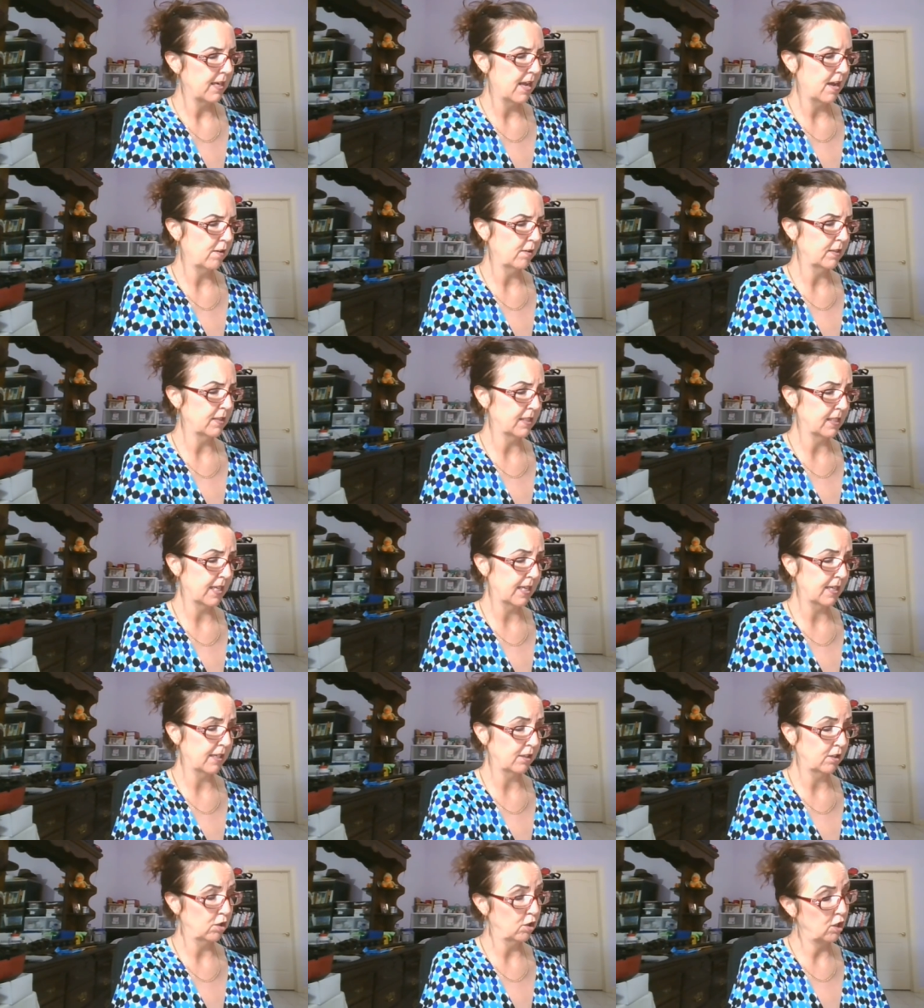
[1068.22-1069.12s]
Now he's
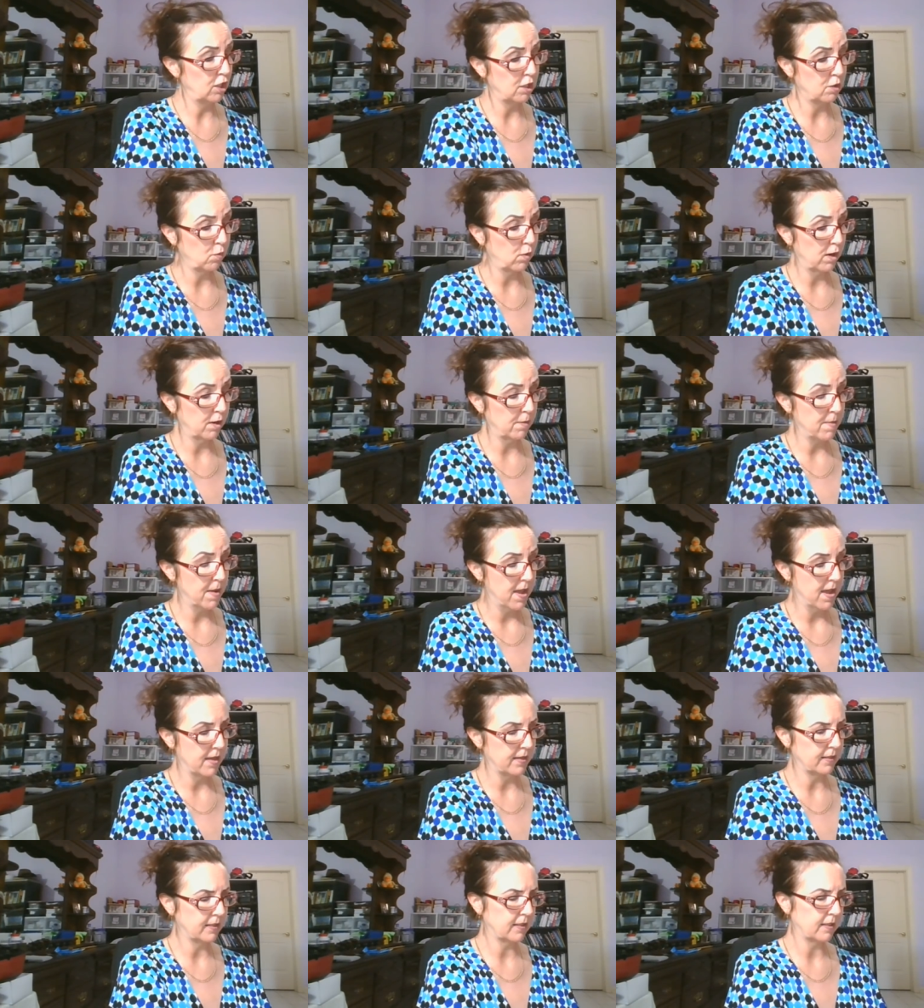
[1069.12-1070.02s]
saying you need to wear a
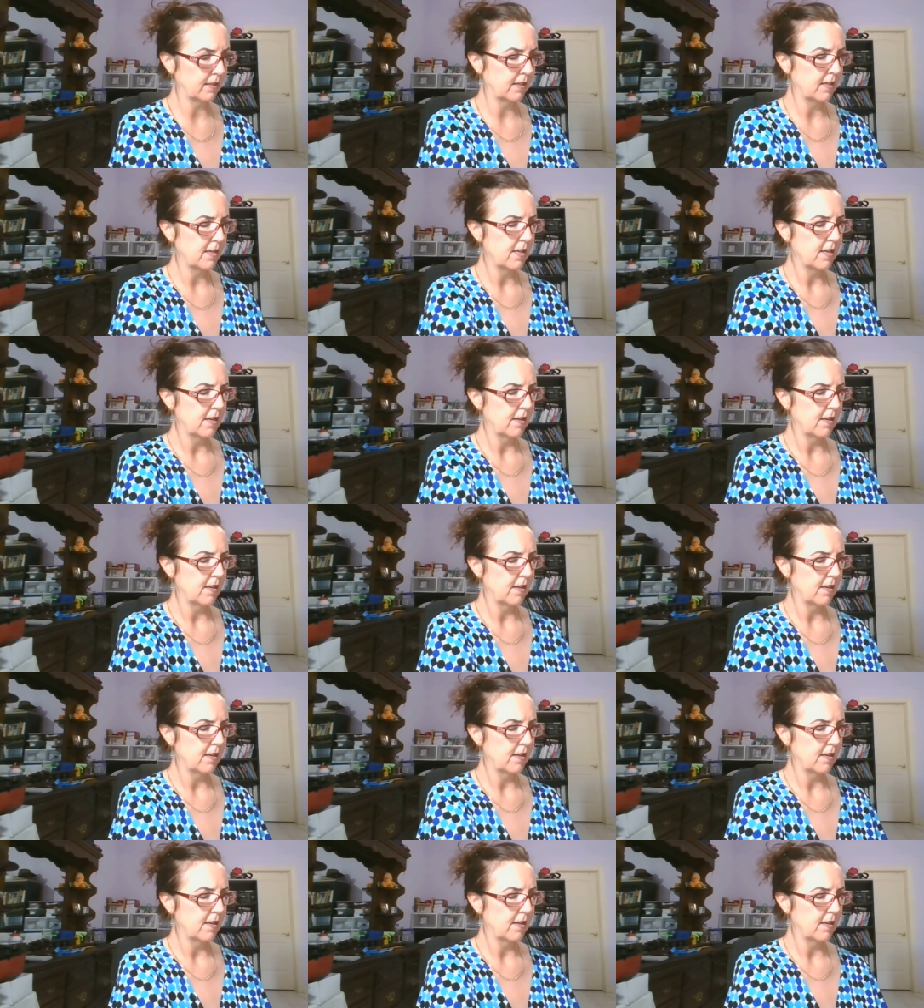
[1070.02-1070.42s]
mask.